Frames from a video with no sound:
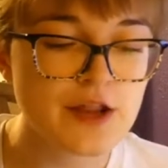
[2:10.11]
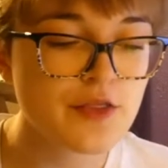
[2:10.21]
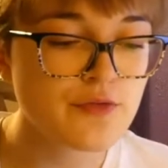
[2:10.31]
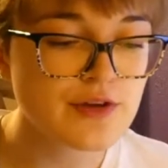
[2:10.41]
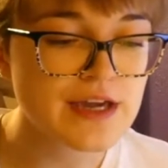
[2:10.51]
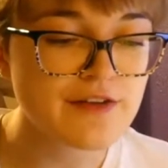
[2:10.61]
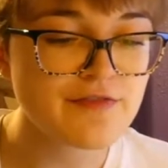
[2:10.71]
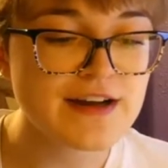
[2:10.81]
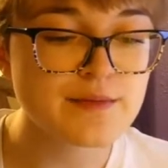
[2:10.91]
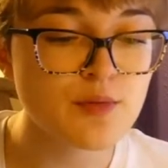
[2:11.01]
And three,
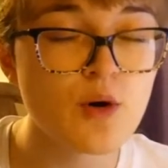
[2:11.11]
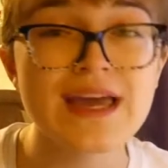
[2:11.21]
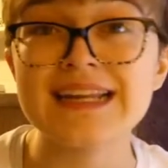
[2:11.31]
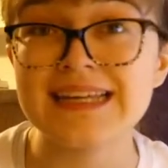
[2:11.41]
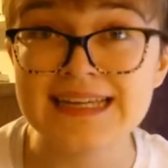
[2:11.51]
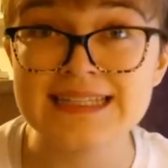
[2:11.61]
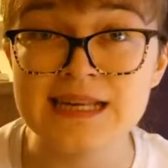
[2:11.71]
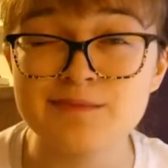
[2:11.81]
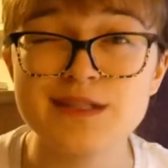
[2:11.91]
find a boy and kiss him.